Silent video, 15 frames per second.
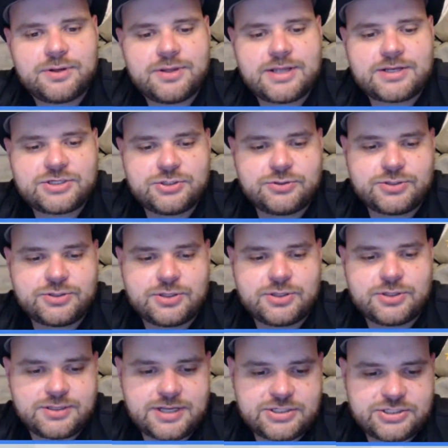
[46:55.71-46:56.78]
That shoot
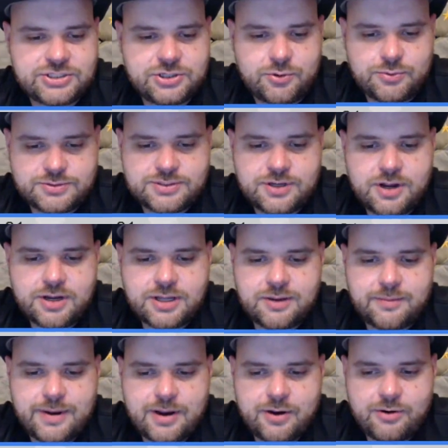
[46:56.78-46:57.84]
that Gino was
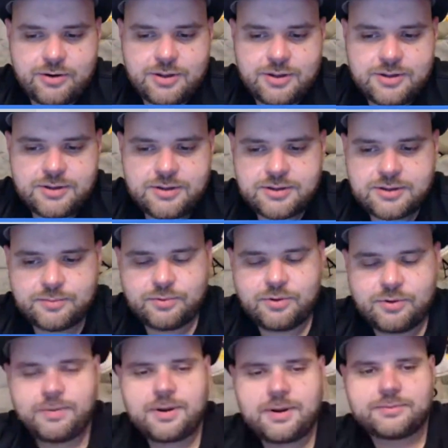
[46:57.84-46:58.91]
talking about, the
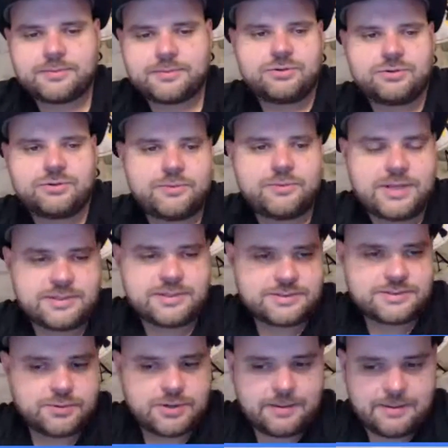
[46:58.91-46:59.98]
bullpup shoot
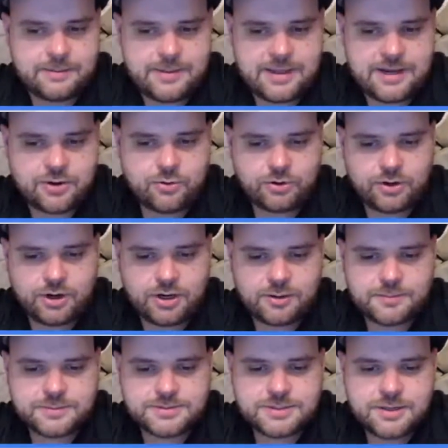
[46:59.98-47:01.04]
that's put on by Manicore
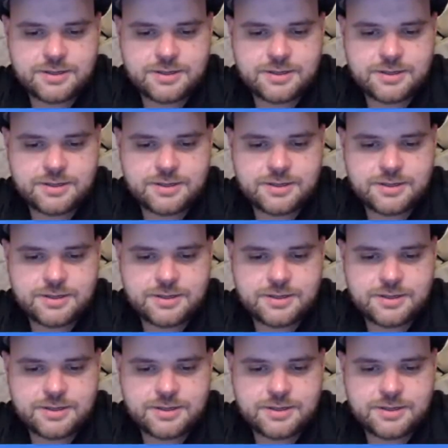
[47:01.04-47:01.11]
Arms.